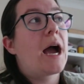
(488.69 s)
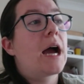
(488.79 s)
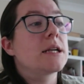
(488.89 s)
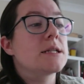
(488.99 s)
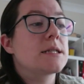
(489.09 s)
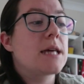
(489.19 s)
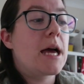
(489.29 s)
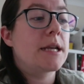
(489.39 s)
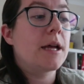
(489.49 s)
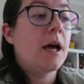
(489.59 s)
And
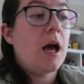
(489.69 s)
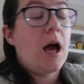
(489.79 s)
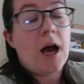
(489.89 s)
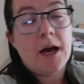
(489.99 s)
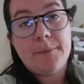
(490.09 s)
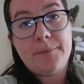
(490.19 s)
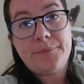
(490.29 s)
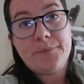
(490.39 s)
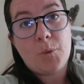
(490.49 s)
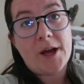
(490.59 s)
then
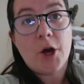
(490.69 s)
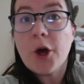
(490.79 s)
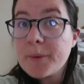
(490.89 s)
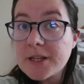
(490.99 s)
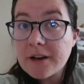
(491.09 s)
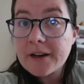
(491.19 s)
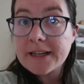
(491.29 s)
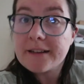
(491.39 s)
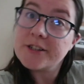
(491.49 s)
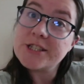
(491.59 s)
when Obi
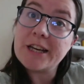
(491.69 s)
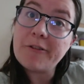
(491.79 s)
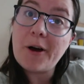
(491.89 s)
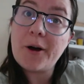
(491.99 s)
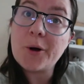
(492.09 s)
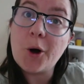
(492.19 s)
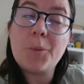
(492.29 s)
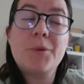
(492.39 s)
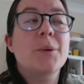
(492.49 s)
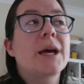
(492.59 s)
died last year, our
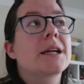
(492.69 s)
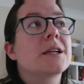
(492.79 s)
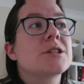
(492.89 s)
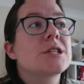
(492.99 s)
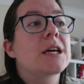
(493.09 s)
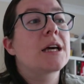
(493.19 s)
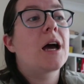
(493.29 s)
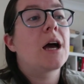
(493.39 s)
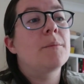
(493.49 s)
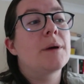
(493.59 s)
cob that we had last year,
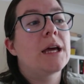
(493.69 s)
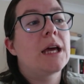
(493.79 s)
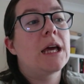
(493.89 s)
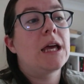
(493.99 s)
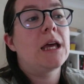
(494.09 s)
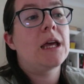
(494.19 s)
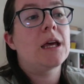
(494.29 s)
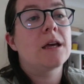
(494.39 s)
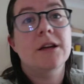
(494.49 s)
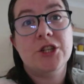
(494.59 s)

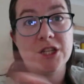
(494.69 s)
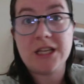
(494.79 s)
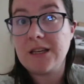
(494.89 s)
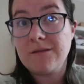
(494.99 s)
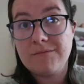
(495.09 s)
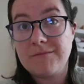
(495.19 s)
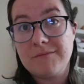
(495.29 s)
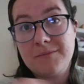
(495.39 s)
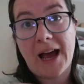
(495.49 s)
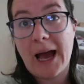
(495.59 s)
she
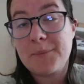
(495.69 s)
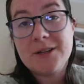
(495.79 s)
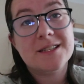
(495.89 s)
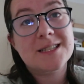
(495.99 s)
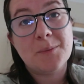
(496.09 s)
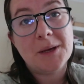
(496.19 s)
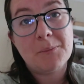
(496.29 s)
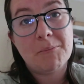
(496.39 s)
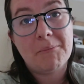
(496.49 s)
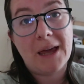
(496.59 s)
happened to be
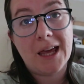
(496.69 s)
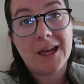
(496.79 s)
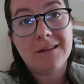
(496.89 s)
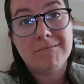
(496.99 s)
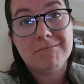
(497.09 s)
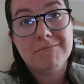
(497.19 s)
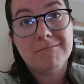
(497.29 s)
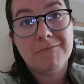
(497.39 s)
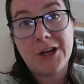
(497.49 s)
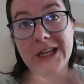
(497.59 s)

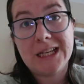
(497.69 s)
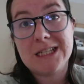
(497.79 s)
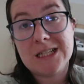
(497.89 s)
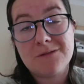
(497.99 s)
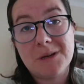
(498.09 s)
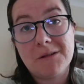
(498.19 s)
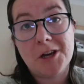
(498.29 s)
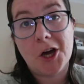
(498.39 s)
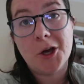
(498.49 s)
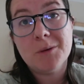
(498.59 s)
needing to be
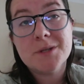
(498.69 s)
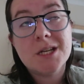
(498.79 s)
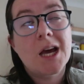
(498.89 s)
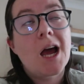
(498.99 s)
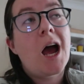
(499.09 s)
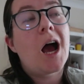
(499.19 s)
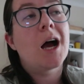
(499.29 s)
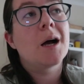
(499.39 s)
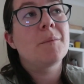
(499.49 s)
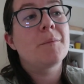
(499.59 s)

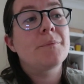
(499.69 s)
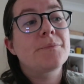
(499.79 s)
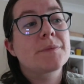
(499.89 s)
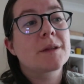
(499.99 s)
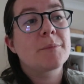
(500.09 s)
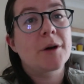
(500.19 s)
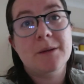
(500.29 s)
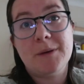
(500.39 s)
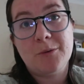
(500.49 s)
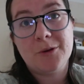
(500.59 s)
rehomed by the
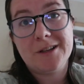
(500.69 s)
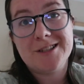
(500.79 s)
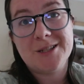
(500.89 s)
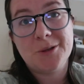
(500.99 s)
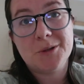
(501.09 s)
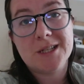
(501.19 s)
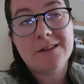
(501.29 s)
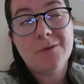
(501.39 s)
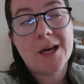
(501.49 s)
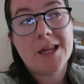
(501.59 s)
people that she'd gone to
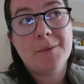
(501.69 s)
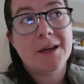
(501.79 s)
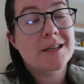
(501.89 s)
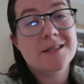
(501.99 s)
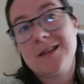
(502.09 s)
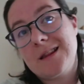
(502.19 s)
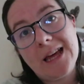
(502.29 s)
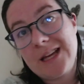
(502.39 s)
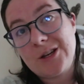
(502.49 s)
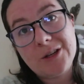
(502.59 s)
live with, because
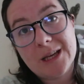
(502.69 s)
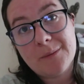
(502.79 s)
they couldn't